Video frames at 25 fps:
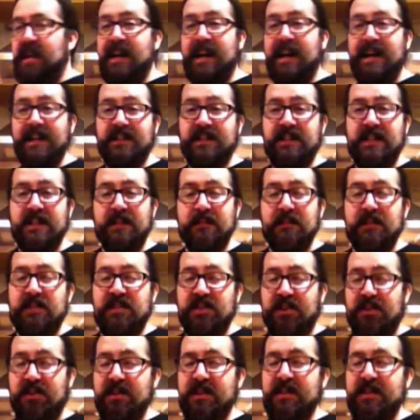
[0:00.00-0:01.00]
actually, the
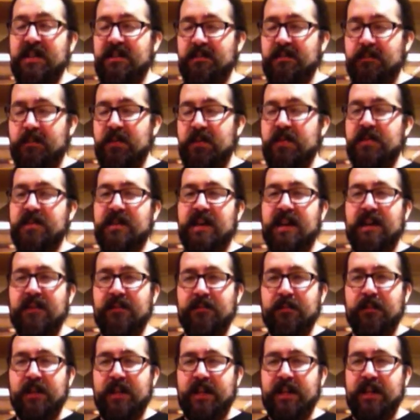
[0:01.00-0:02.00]
majority of booze I have
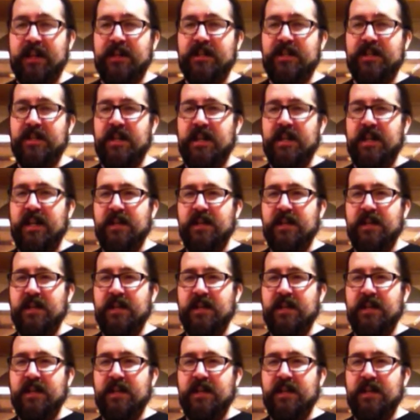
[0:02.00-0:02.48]
in my kitchen